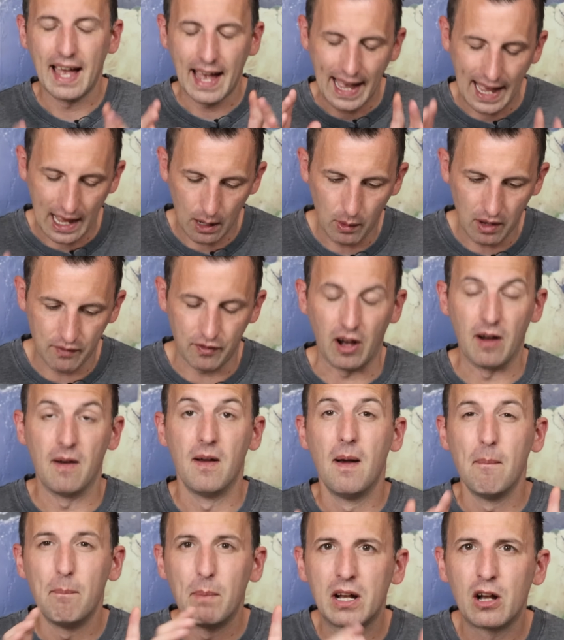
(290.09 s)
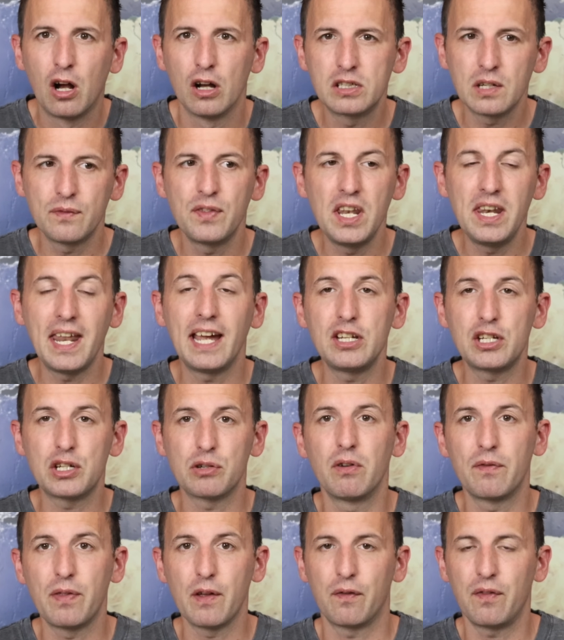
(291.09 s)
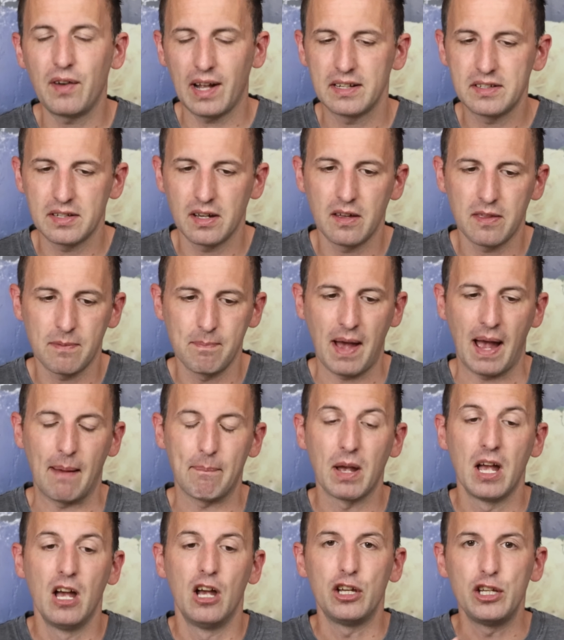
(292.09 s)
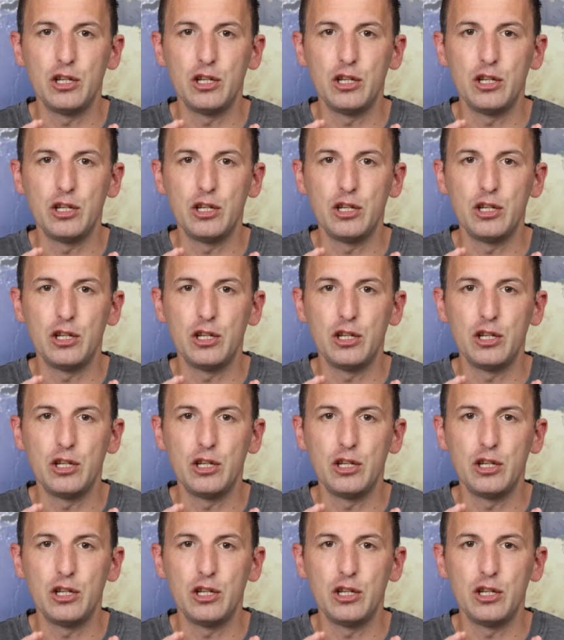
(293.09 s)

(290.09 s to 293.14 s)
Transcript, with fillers: However, because of the nature of the flat earth map,